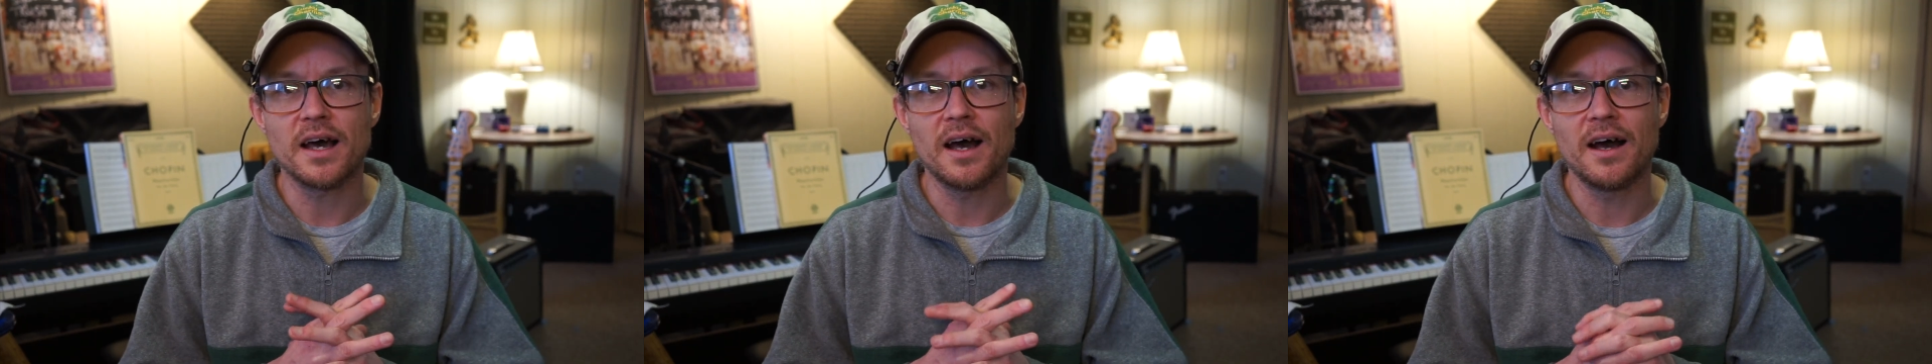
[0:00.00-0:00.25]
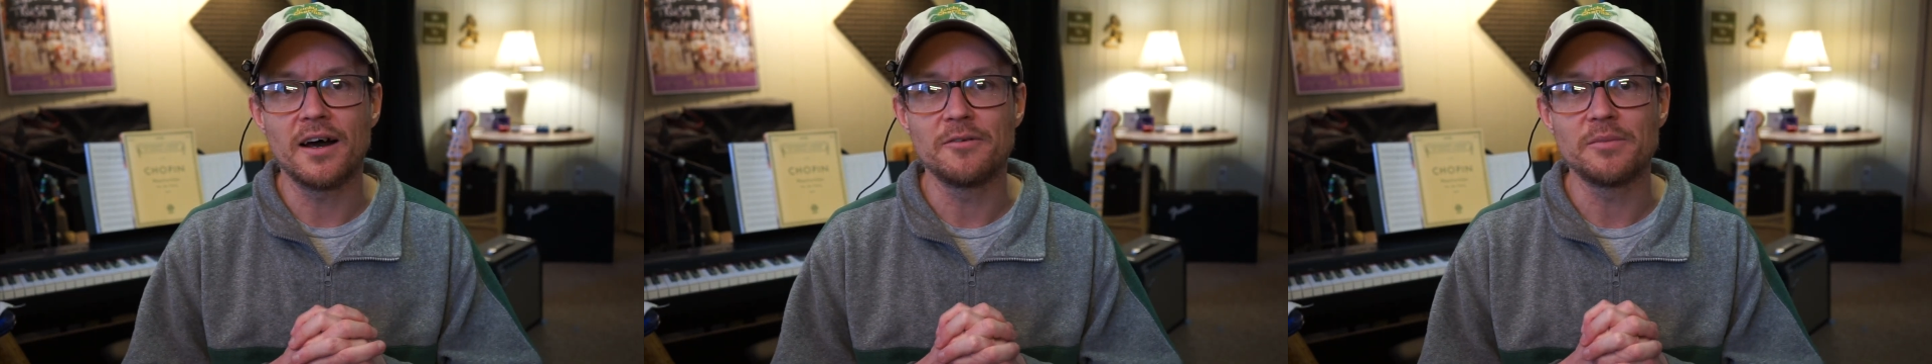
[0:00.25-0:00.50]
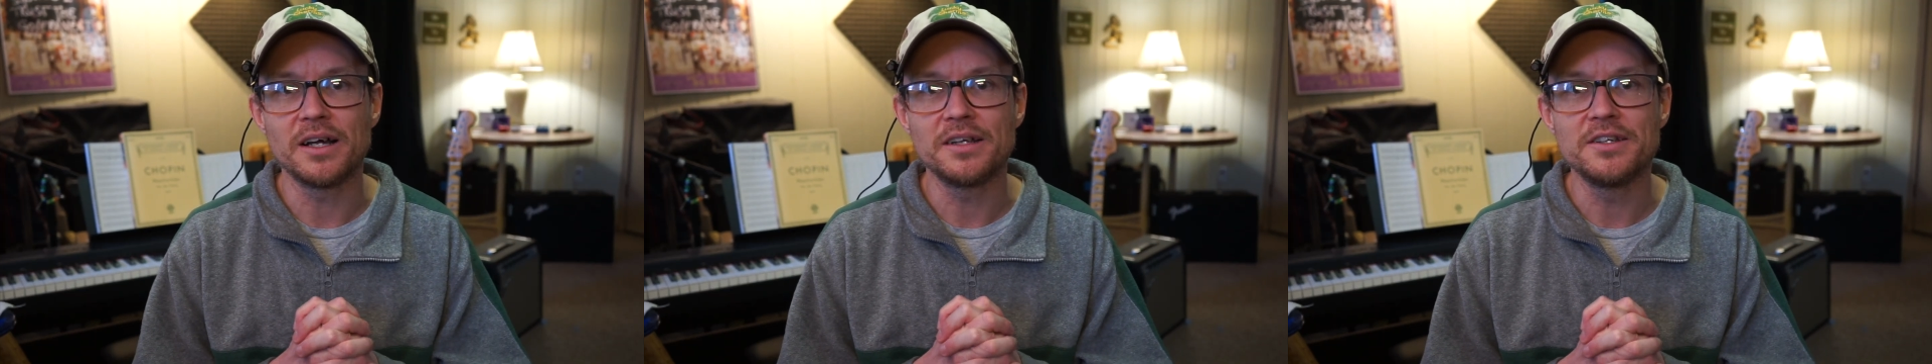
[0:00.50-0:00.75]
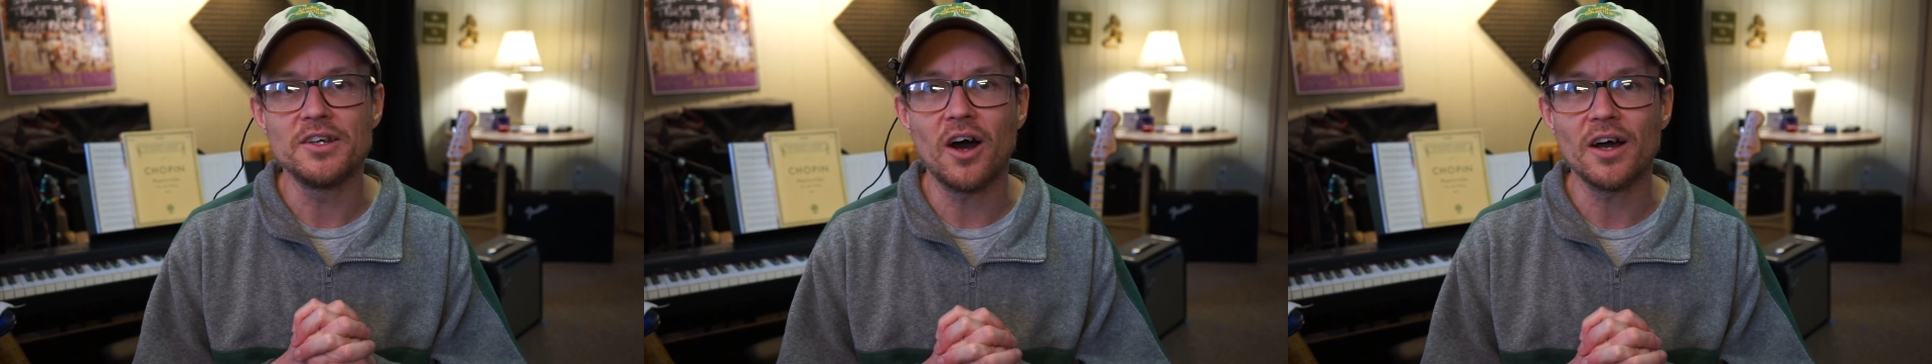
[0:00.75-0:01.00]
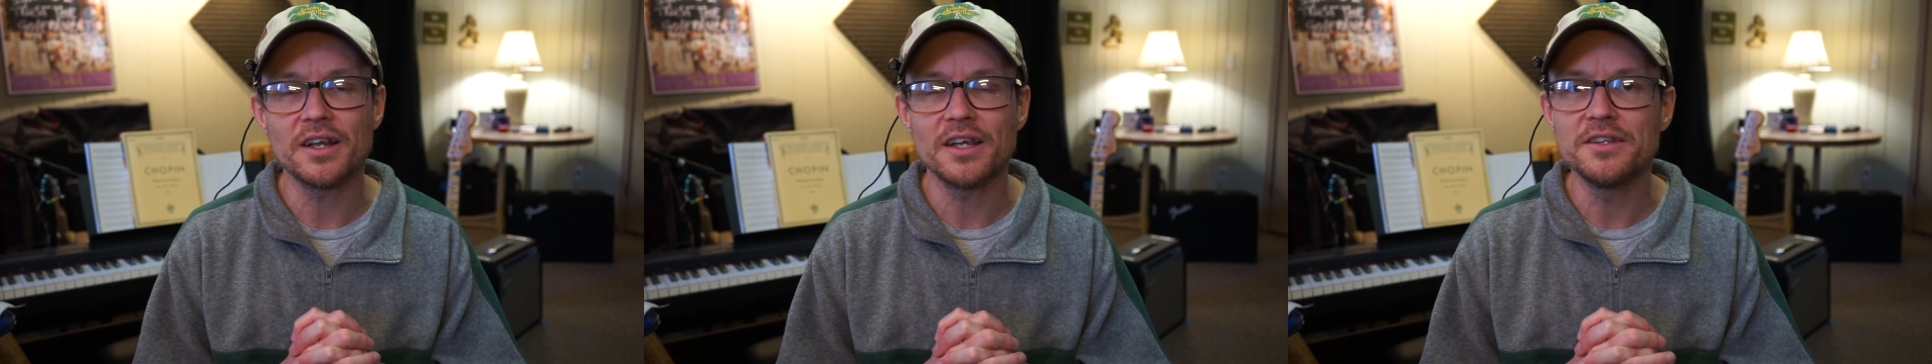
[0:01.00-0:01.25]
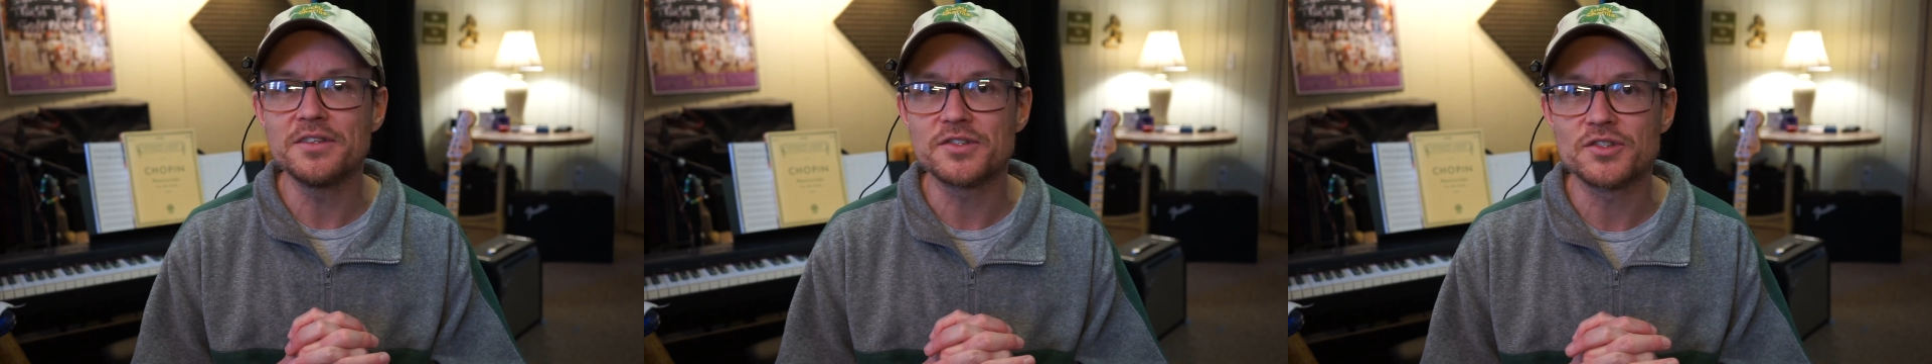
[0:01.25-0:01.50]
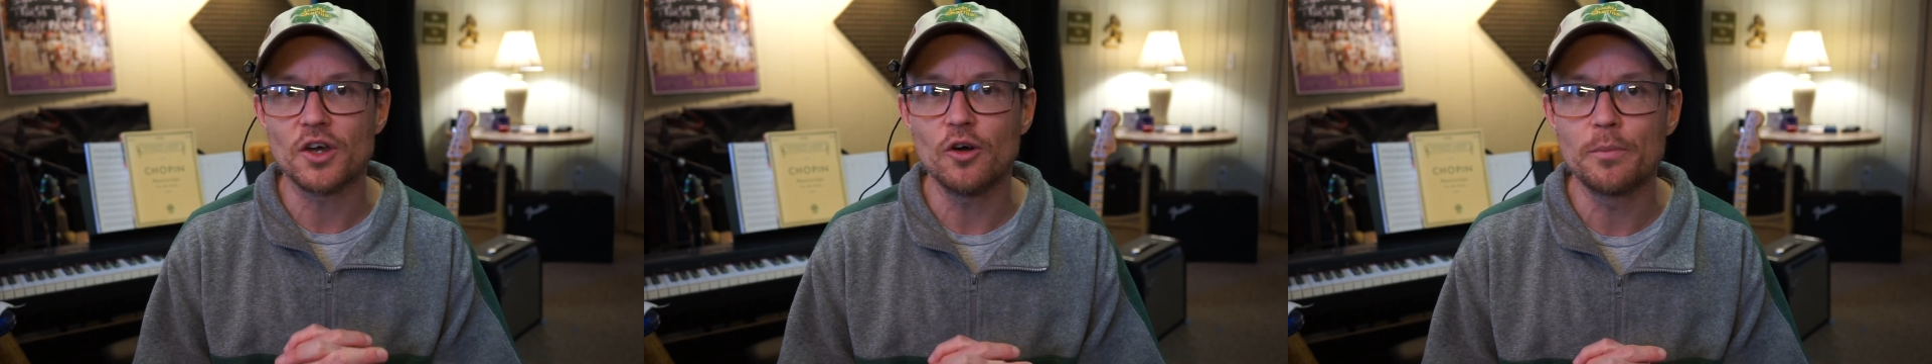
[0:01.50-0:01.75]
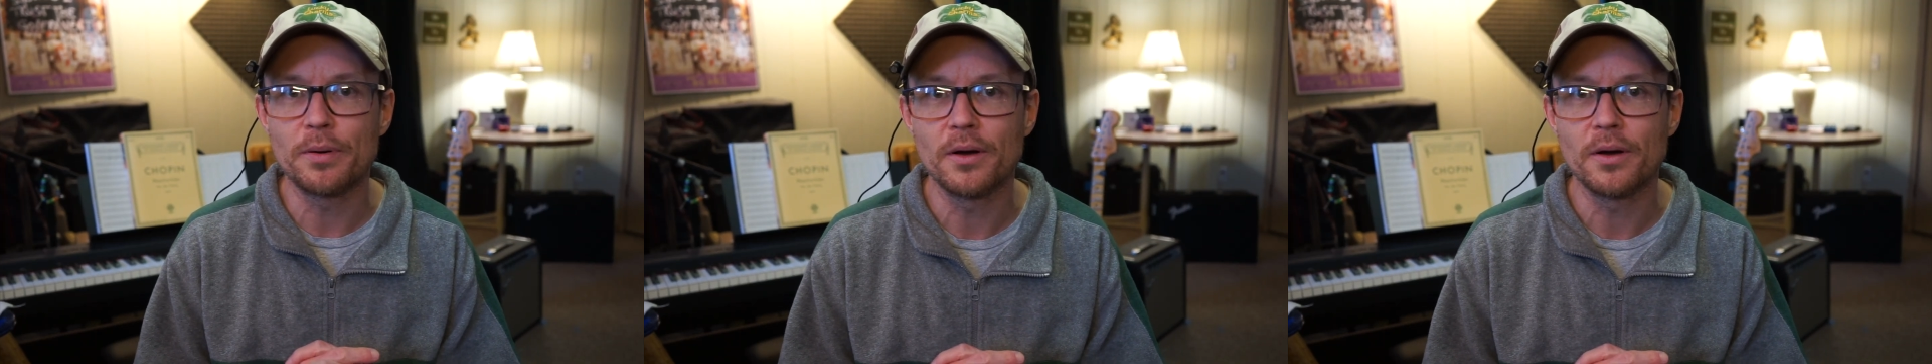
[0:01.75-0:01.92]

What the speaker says: not in the scope